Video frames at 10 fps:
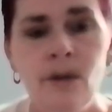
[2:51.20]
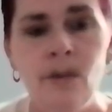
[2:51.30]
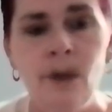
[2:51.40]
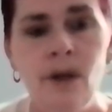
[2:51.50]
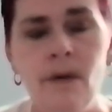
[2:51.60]

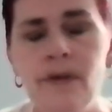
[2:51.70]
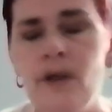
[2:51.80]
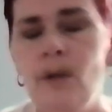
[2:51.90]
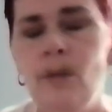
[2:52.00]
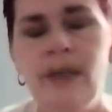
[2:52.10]
quite
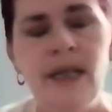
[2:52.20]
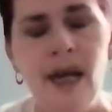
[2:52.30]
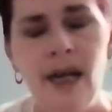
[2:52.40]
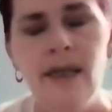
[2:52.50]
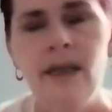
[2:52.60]
often we
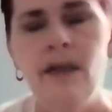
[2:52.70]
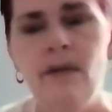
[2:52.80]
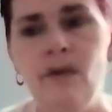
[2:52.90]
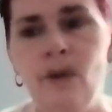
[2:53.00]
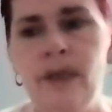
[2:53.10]
can
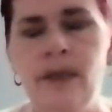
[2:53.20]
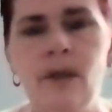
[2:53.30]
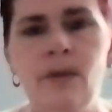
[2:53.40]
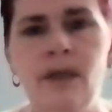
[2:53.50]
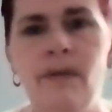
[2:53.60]
avoid
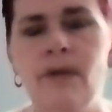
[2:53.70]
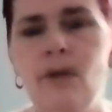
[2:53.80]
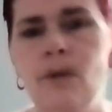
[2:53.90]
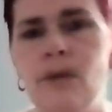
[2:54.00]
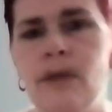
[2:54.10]
those
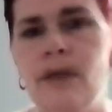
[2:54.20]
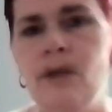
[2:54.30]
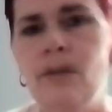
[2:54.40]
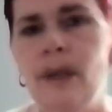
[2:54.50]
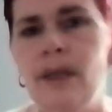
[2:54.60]
difficult
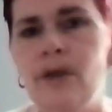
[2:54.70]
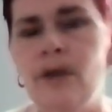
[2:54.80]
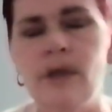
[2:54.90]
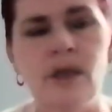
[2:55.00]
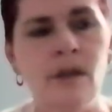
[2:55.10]

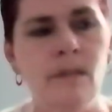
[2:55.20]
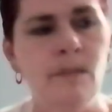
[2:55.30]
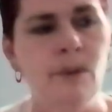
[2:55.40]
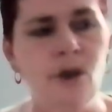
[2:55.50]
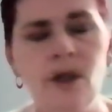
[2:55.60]
situations,
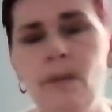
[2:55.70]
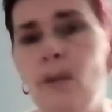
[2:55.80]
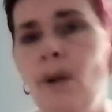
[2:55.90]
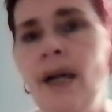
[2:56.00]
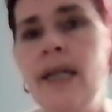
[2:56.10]
push them
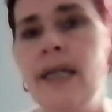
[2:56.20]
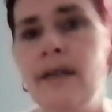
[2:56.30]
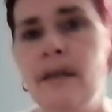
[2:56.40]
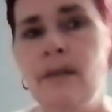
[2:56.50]
away,